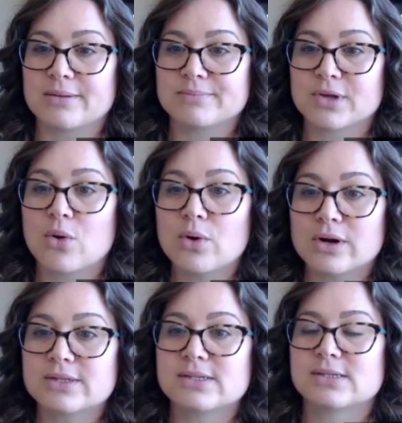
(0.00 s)

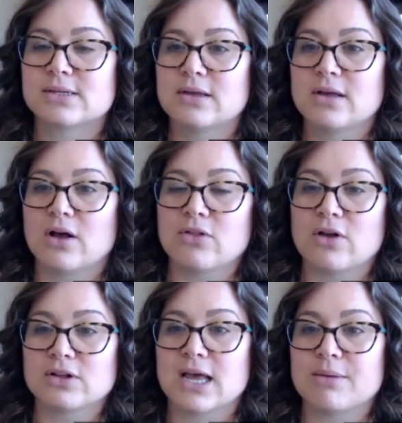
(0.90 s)
courts a
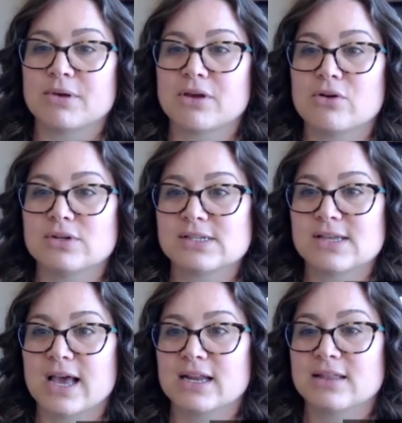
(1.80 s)
long time ago
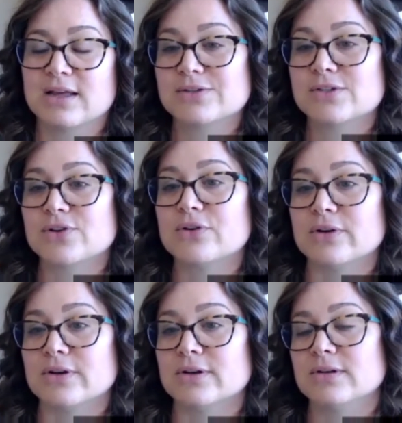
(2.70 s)
decided that
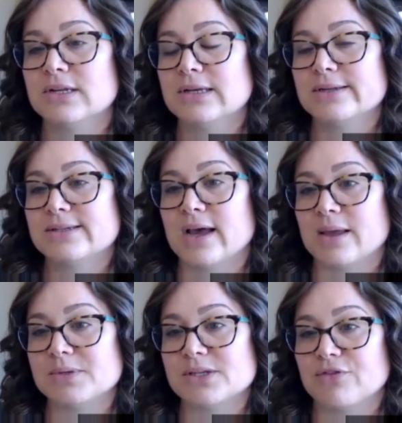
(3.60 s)
certain
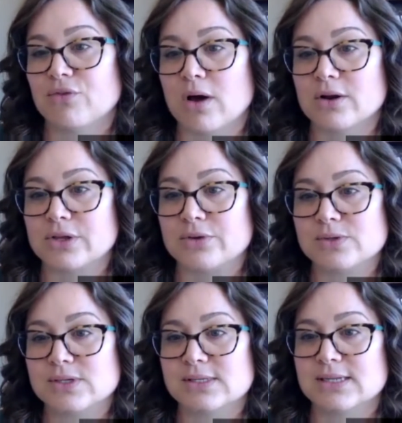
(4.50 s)
types of water
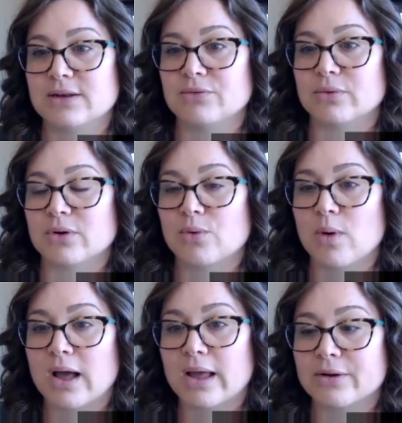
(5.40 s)
uses didn't
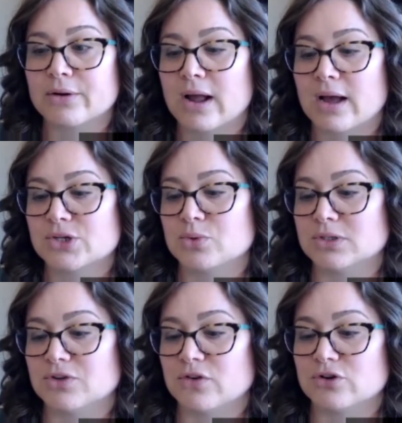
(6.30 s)
require actual
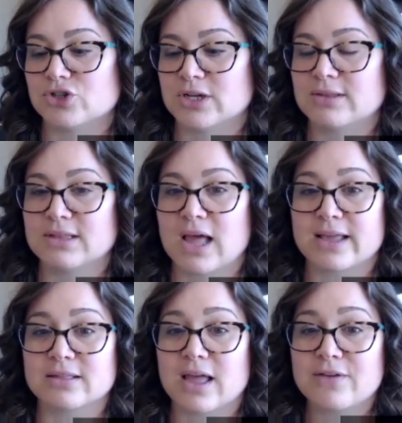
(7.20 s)
diversion,
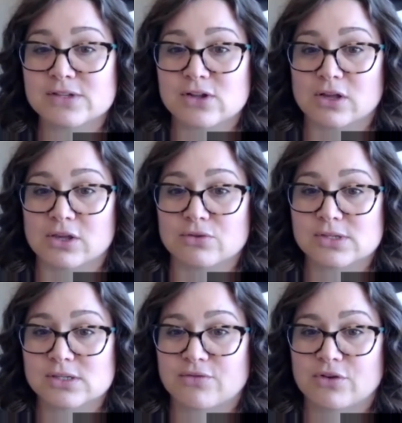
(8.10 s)
like livestock
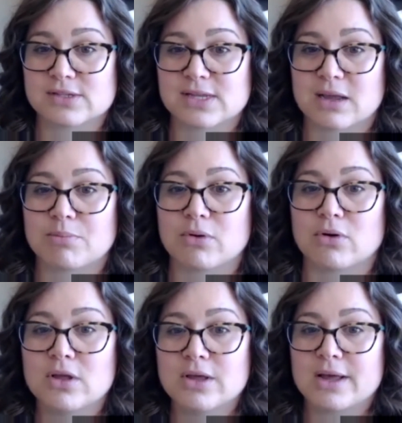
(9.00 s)
use. For
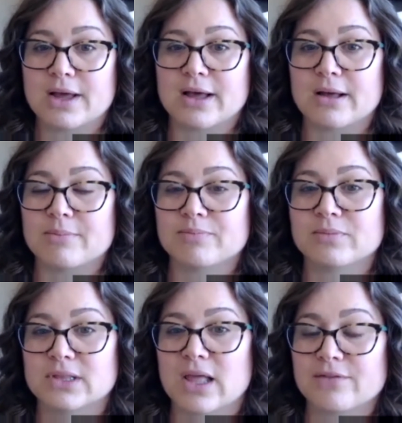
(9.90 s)
example,
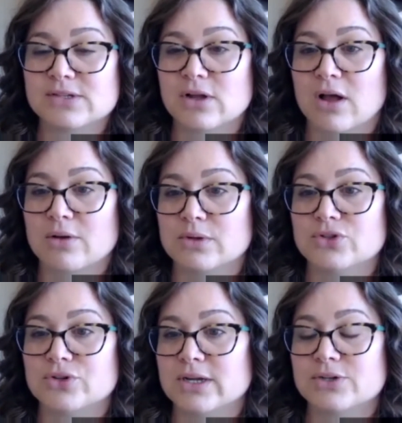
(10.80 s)
livestock will
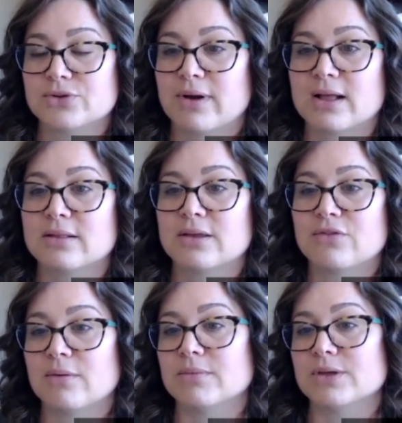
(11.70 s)
drink directly
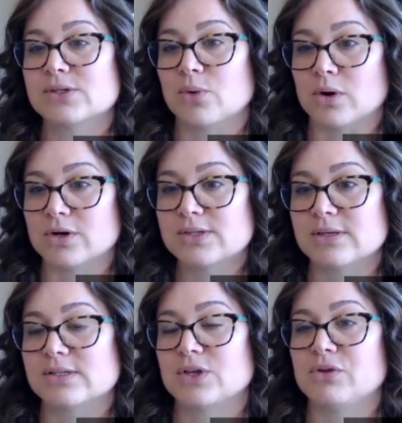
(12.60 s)
from the source,
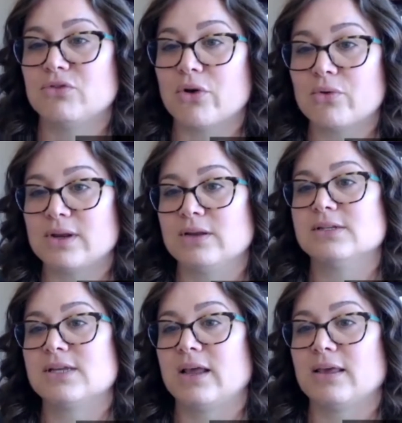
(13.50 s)
and so you don't need to
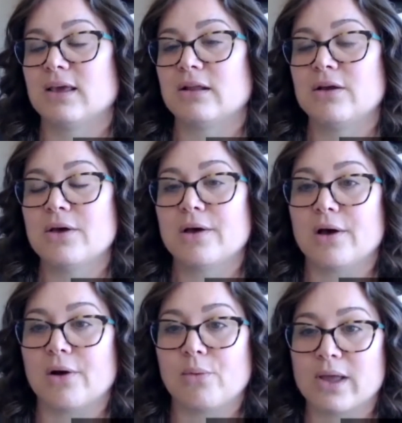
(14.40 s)
take it
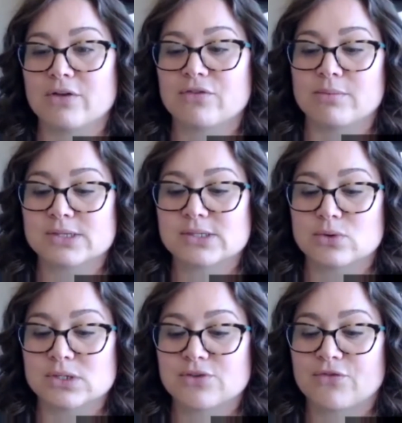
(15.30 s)
away from the
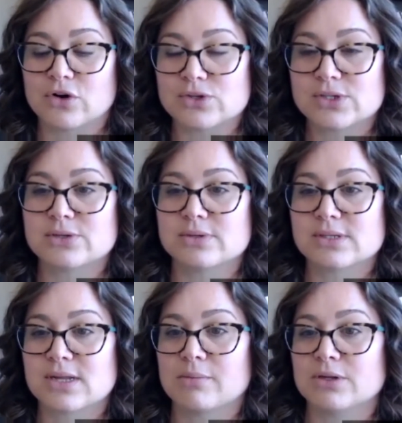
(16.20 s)
source first to
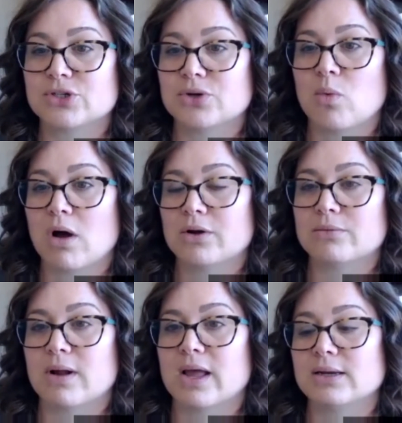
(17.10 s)
establish a water
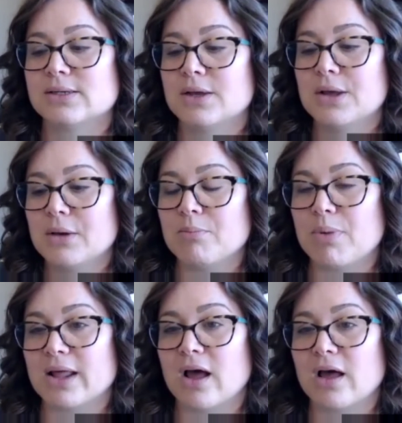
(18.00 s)
right.
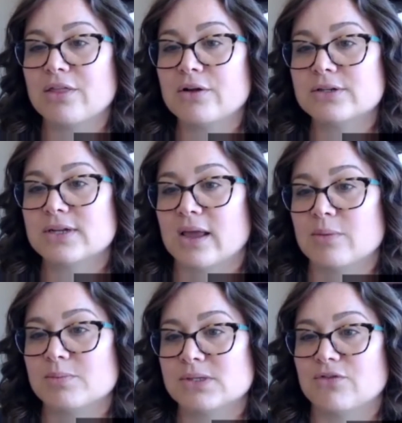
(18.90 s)
But other
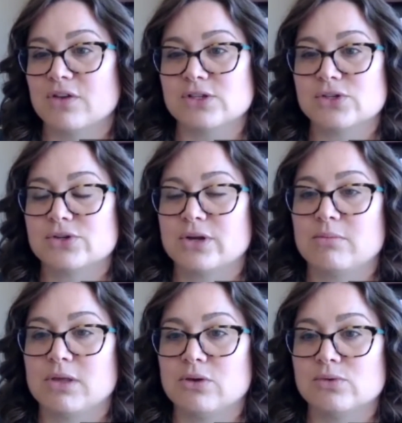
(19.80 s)
types of
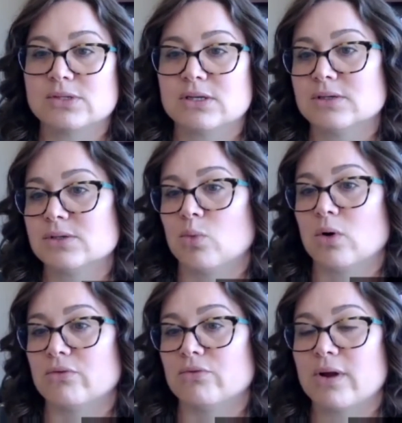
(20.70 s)
in-stream uses
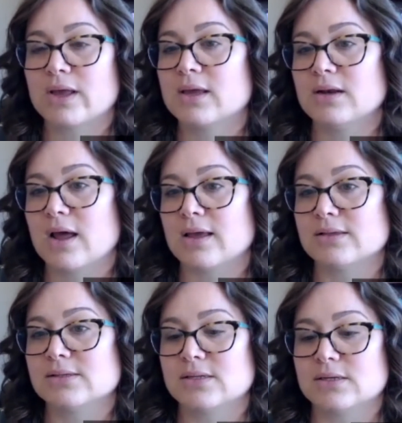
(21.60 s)
weren't
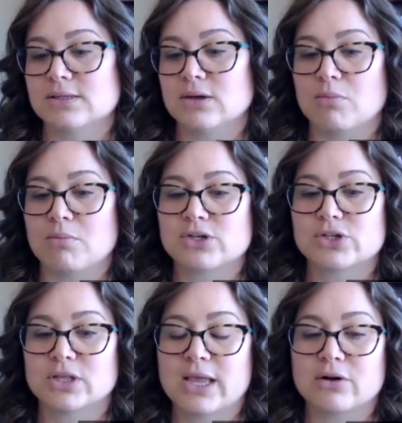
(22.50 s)
recognized until
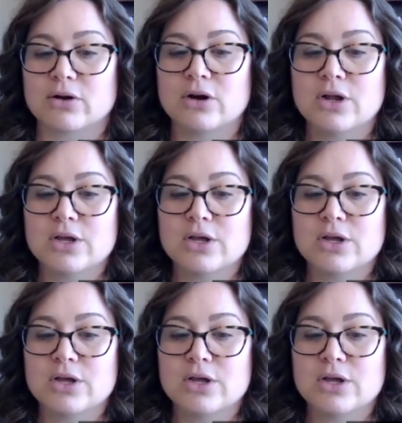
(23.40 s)
much later.